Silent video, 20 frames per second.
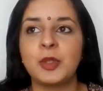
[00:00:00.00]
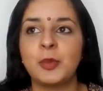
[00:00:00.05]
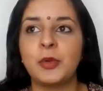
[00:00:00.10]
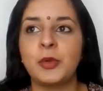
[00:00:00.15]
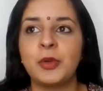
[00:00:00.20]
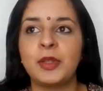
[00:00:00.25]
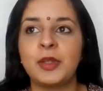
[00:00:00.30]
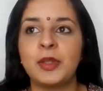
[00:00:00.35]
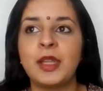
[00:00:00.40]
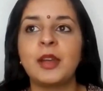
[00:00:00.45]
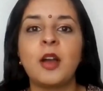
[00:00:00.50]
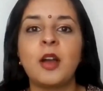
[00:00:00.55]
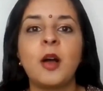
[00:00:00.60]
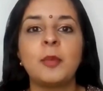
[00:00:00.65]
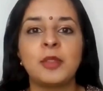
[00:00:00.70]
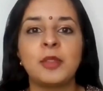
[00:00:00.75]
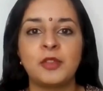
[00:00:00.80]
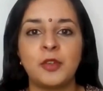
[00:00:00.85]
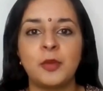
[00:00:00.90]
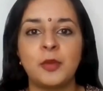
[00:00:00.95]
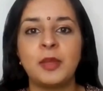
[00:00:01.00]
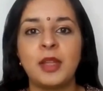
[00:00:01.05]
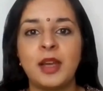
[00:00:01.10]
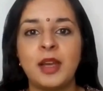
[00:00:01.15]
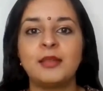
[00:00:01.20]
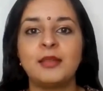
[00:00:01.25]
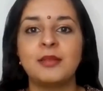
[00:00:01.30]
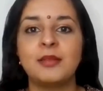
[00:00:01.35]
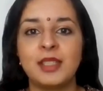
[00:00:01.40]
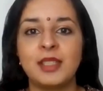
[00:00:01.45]
as possible, and that comes from
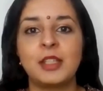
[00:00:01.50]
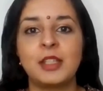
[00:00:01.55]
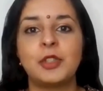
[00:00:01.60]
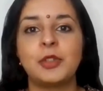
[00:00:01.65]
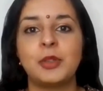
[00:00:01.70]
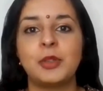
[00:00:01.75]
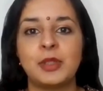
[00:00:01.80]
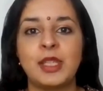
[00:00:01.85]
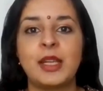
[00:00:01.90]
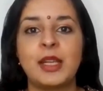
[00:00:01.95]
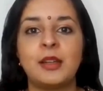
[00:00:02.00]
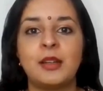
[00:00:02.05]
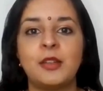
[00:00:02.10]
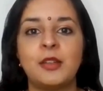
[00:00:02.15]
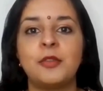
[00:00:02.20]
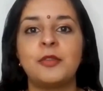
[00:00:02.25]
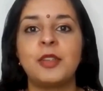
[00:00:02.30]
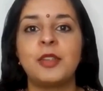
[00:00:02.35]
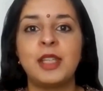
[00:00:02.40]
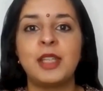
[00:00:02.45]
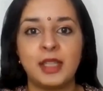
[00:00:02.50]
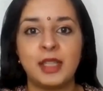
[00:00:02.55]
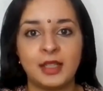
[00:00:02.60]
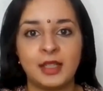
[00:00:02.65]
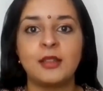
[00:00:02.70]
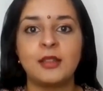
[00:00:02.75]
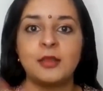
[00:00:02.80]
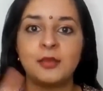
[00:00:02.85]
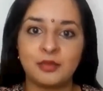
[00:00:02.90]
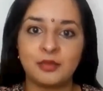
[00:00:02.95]
that central tenet of
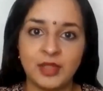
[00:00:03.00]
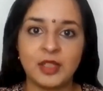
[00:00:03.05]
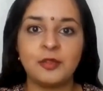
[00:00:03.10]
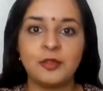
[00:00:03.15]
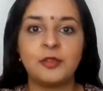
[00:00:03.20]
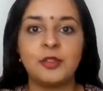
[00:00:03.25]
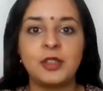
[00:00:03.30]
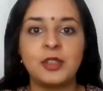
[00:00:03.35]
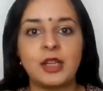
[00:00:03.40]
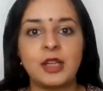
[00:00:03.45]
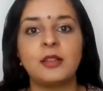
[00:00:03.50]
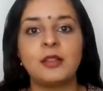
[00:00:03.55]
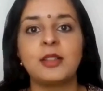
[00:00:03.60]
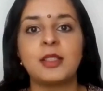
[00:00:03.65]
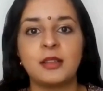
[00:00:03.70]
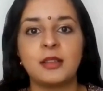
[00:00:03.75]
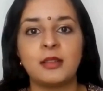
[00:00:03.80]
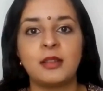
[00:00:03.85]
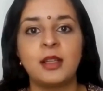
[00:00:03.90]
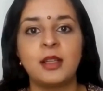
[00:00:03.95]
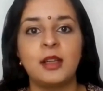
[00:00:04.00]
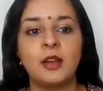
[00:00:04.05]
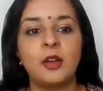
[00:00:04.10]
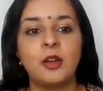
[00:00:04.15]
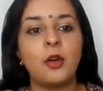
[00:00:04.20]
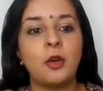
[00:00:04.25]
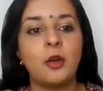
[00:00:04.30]
killing the infidels and